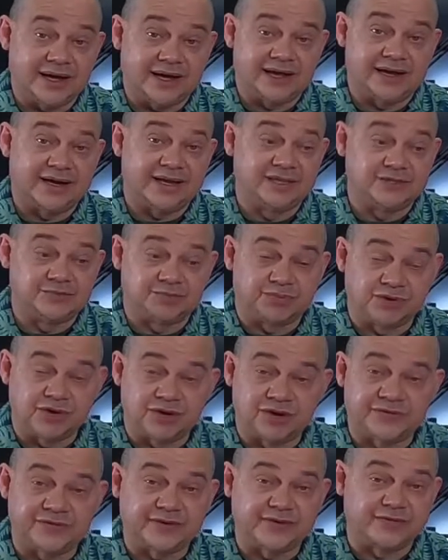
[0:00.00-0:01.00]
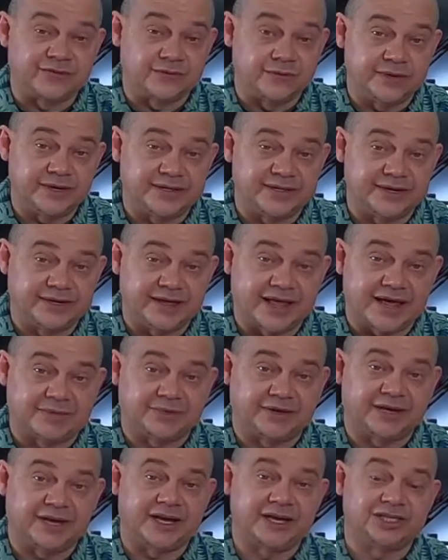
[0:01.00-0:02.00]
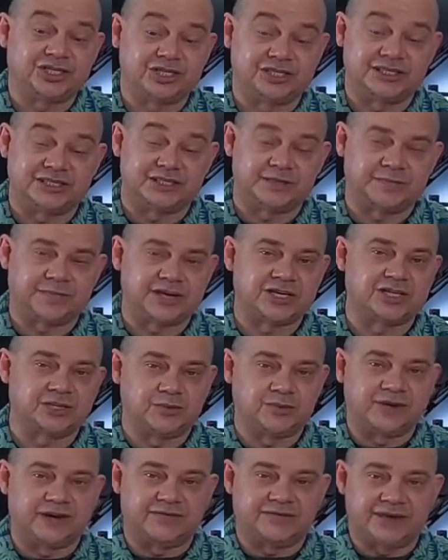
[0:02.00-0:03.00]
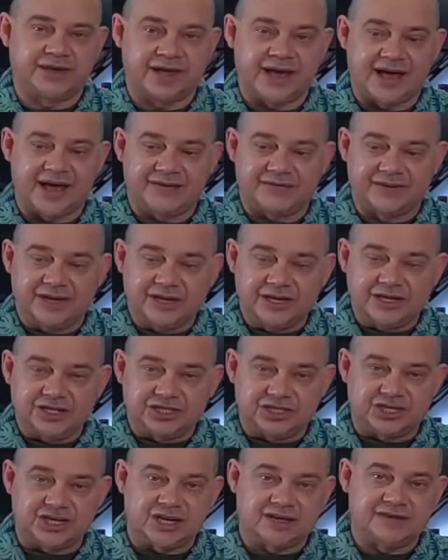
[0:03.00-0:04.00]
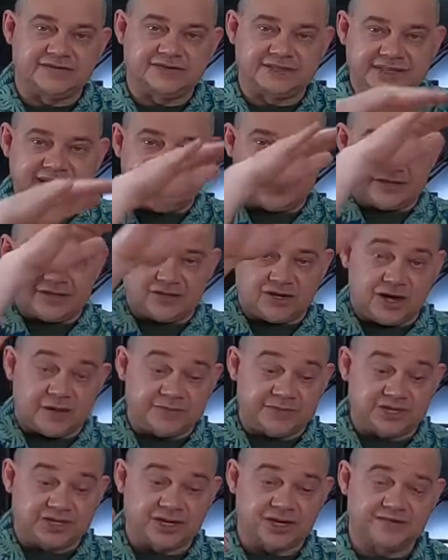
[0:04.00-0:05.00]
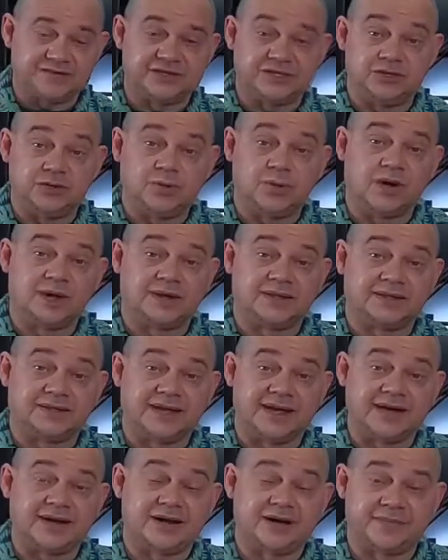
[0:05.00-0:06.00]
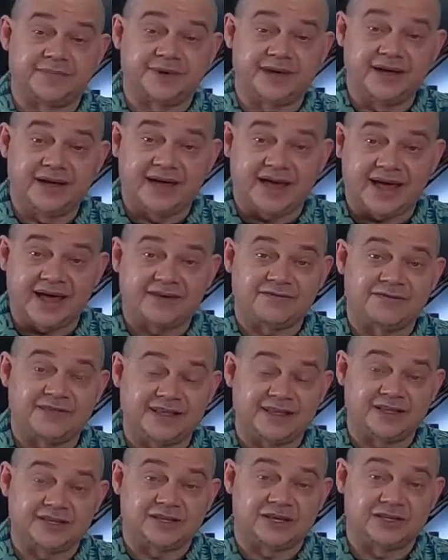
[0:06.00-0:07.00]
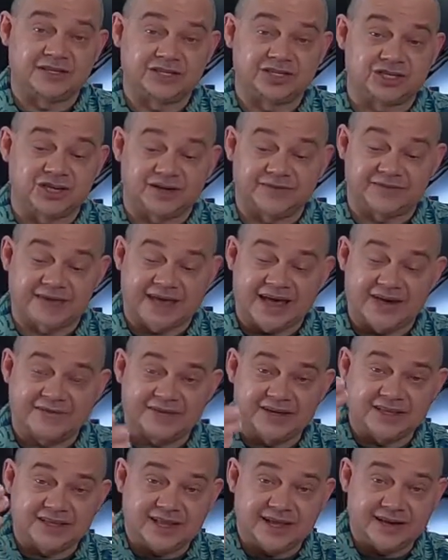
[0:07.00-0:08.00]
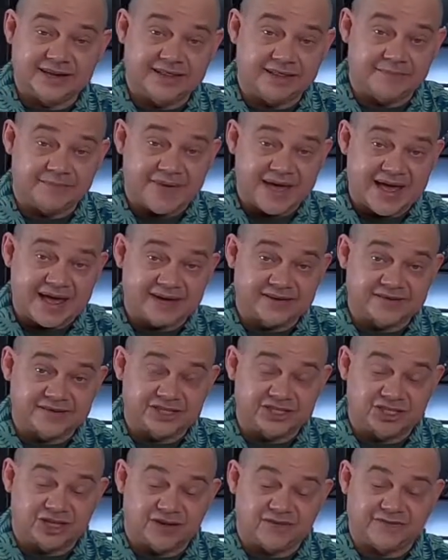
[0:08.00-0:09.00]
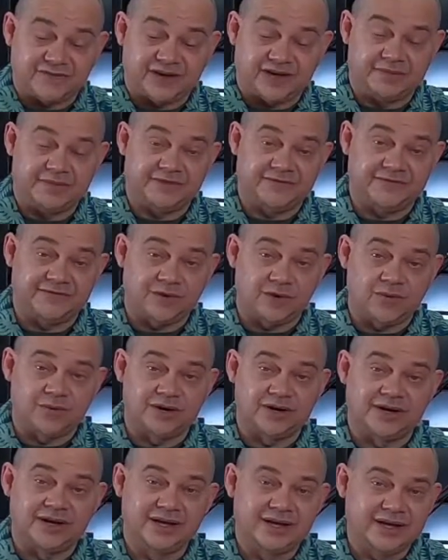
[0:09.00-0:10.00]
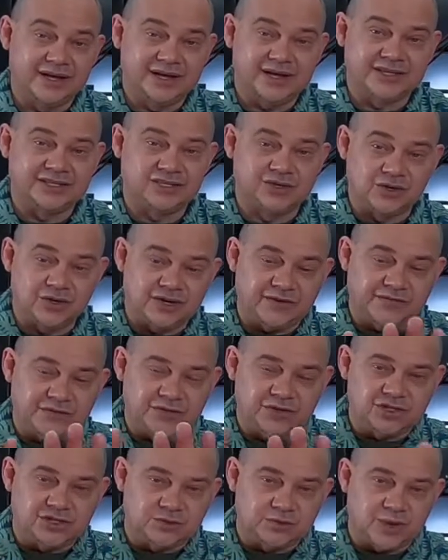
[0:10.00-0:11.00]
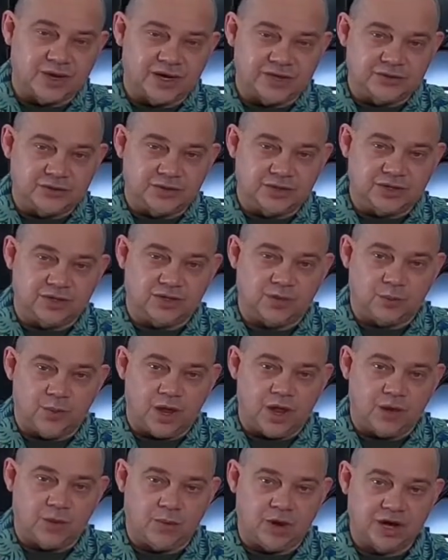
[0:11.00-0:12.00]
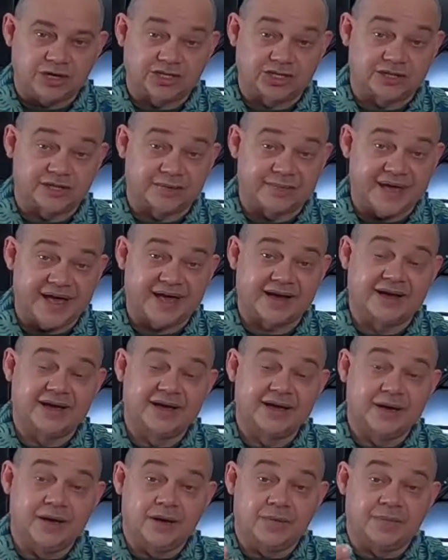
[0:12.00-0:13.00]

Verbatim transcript: Again, it's perfect for retail applications, especially whenever you have shelves stacked on top of shelves and you want to light up everything that's on the shelf. Having a light in the back of the shelf coming forward is good if you just want to do a little wall wash on the back.